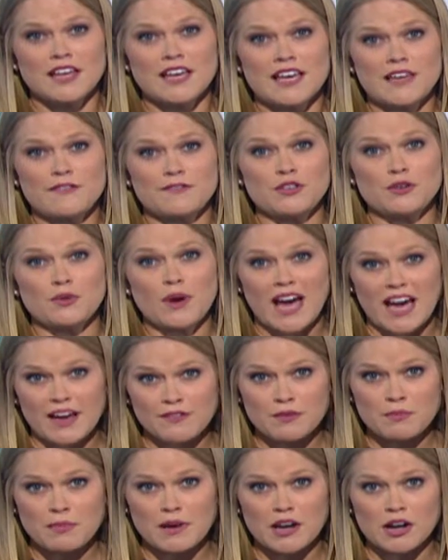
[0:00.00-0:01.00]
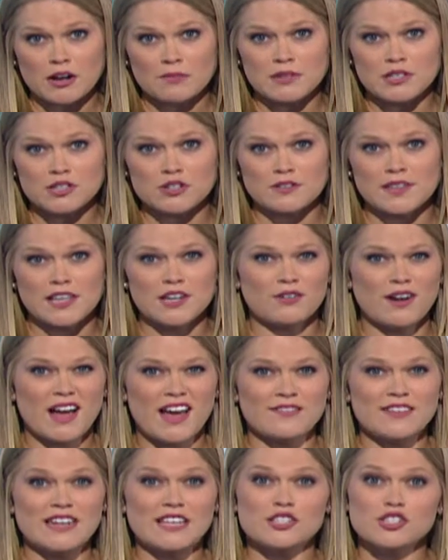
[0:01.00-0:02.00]
If you have a pair, be sure they don't
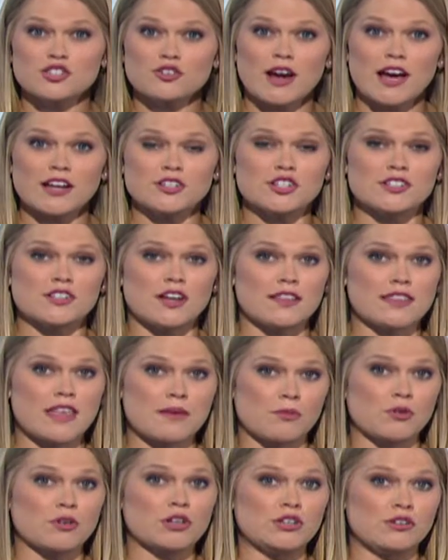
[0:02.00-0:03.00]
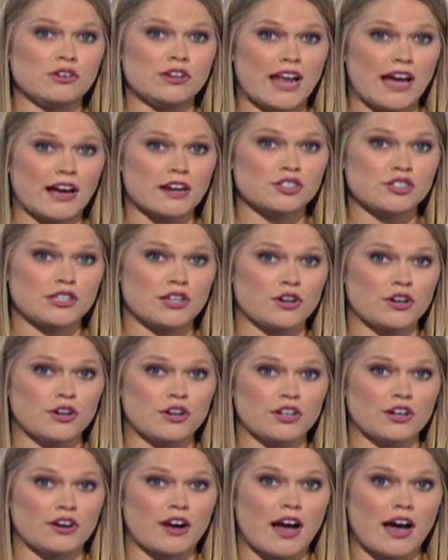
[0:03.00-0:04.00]
have any scratches on them or you could actually
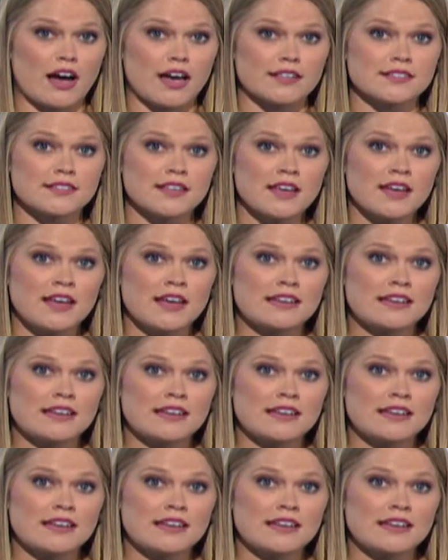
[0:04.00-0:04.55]
hurt your eyes.